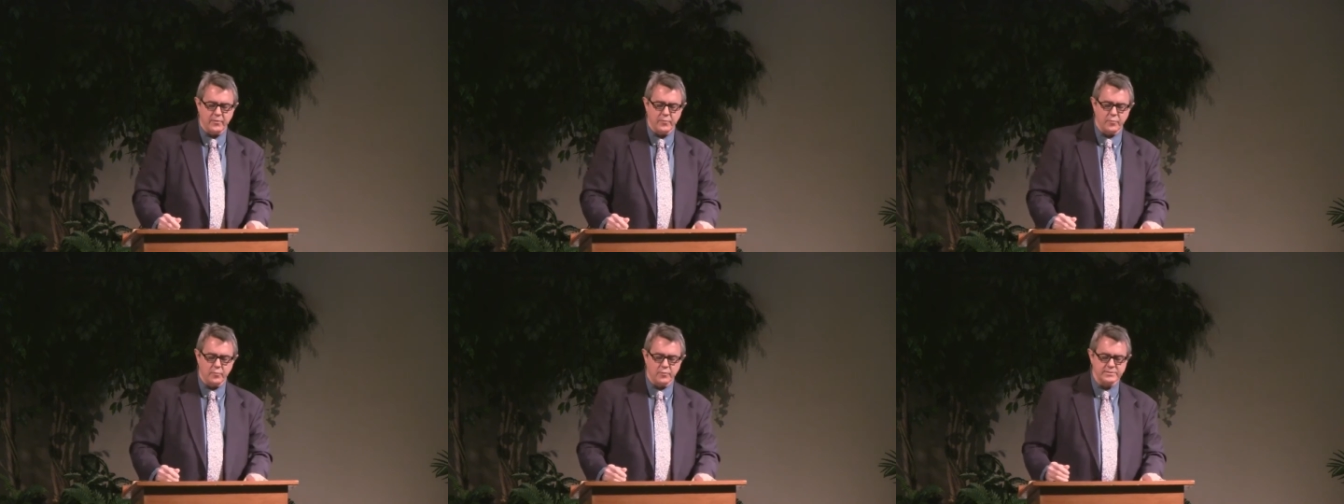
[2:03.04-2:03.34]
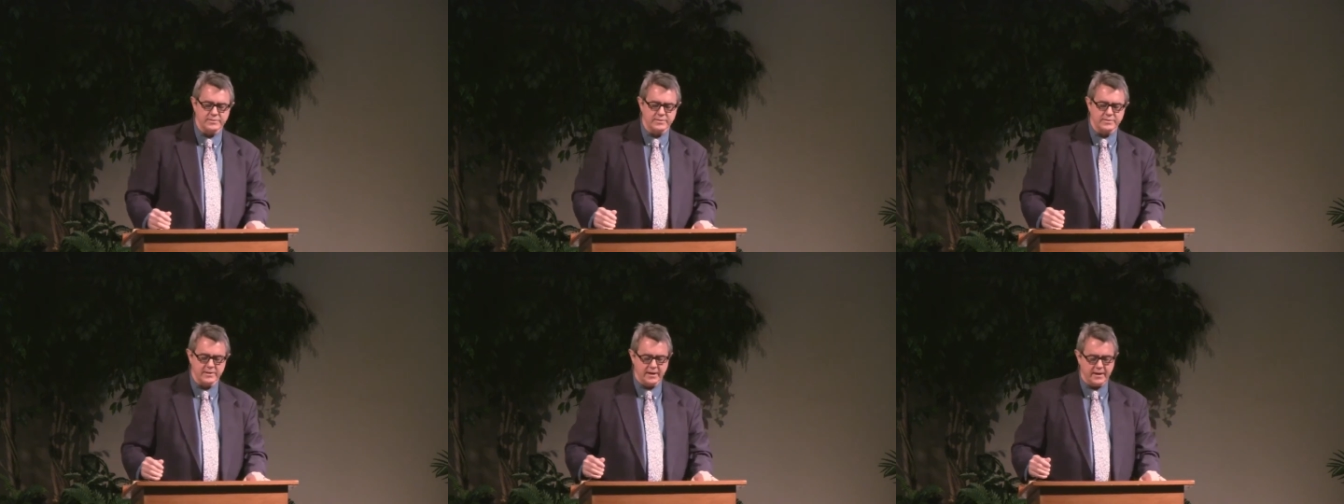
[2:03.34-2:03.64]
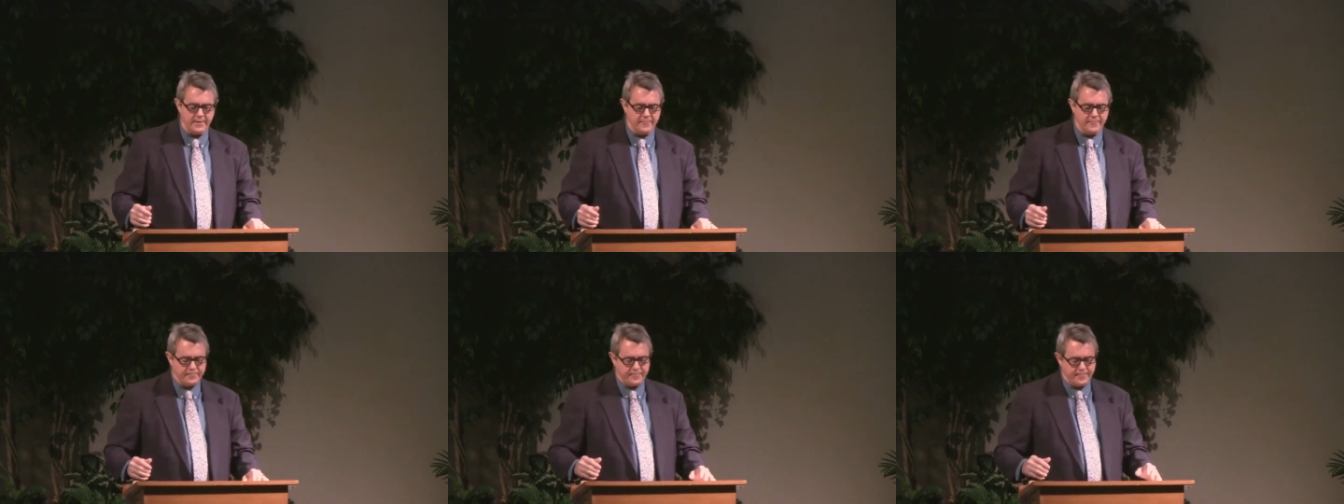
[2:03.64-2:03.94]
We'll
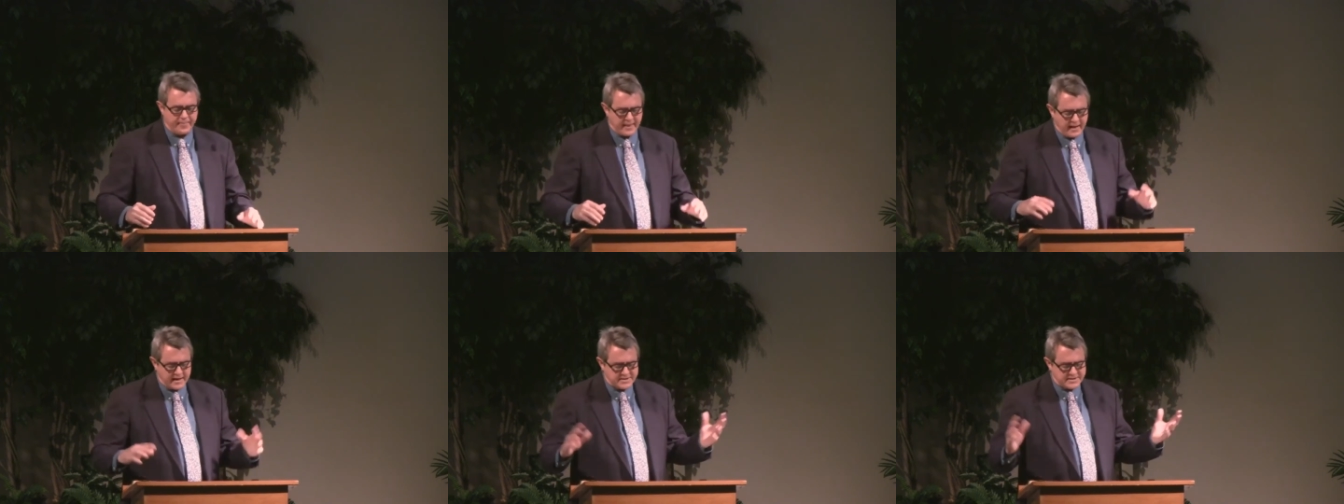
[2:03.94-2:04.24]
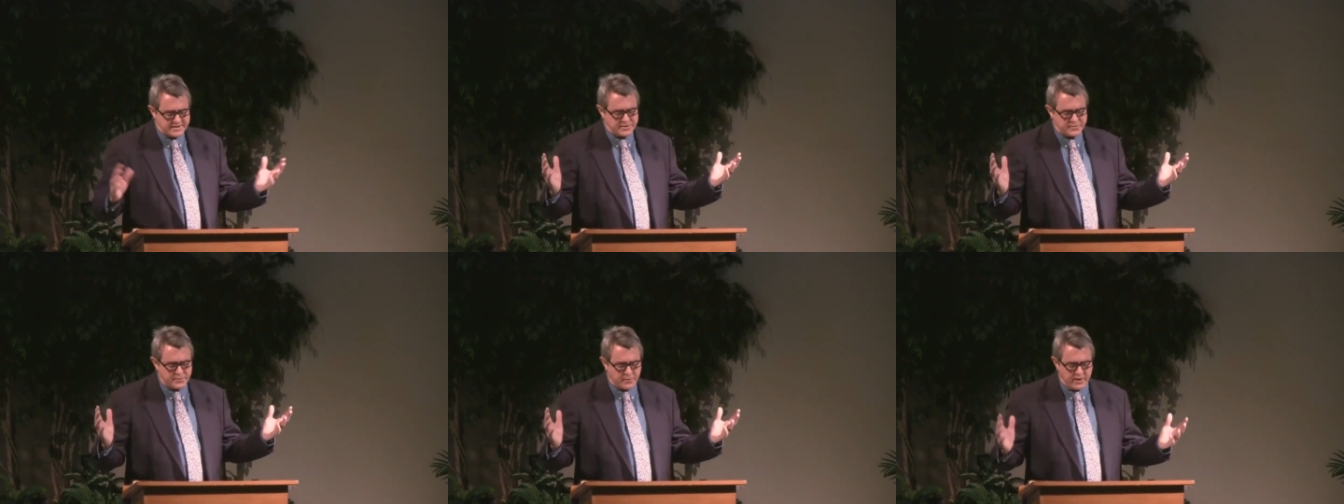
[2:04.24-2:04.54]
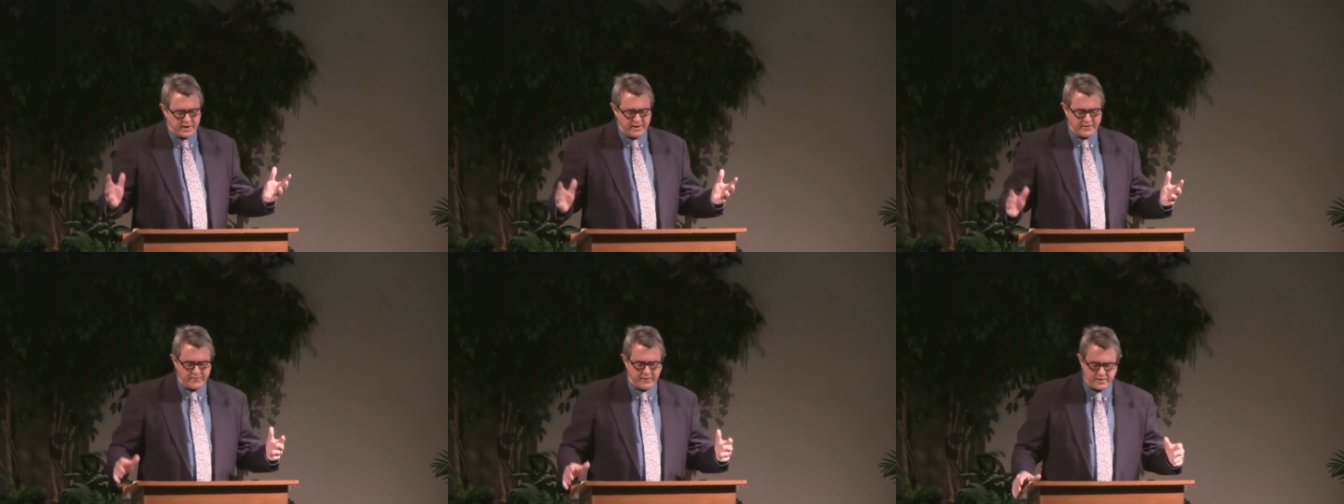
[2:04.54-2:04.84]
see. Let's just
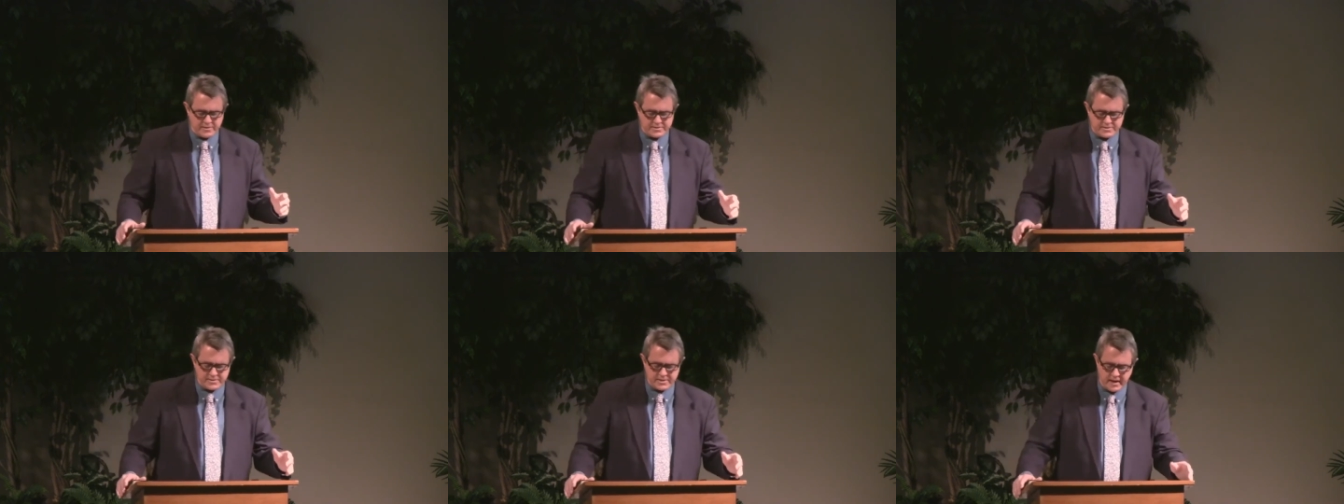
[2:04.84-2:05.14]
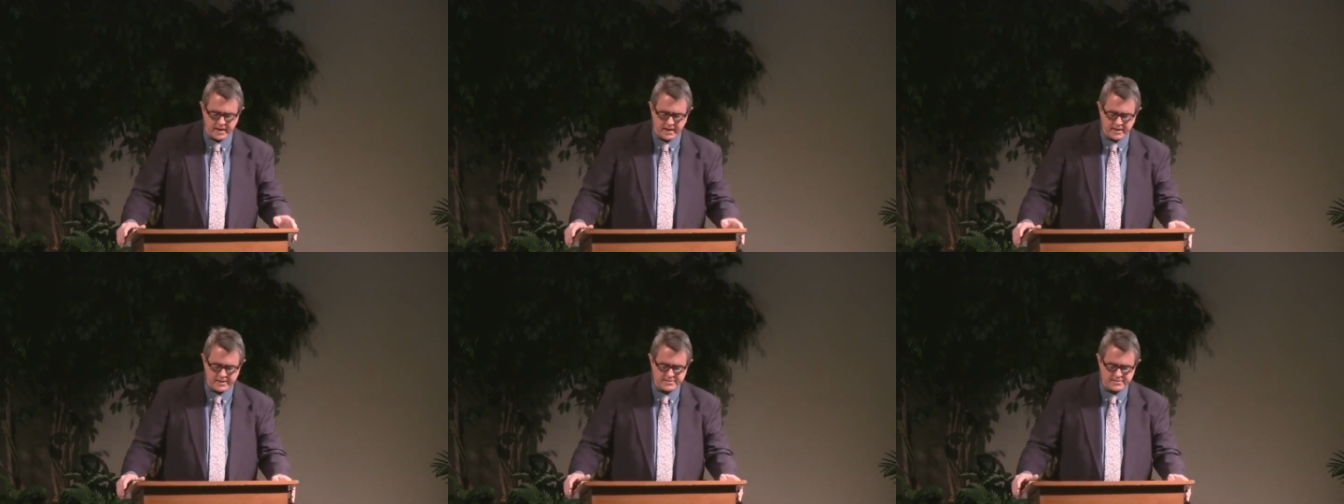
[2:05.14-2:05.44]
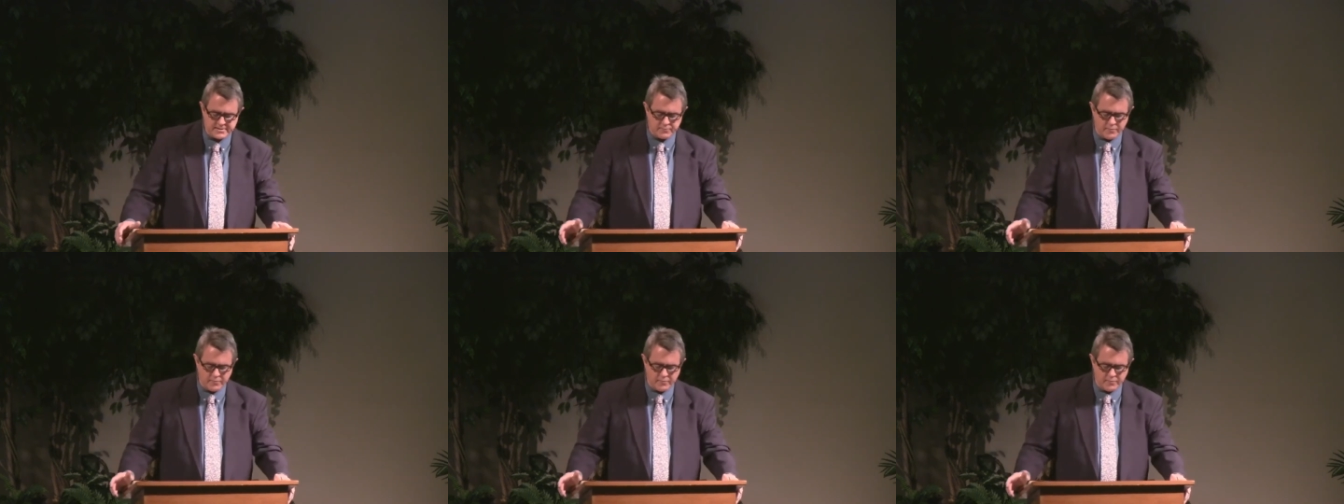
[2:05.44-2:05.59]
read verse uh,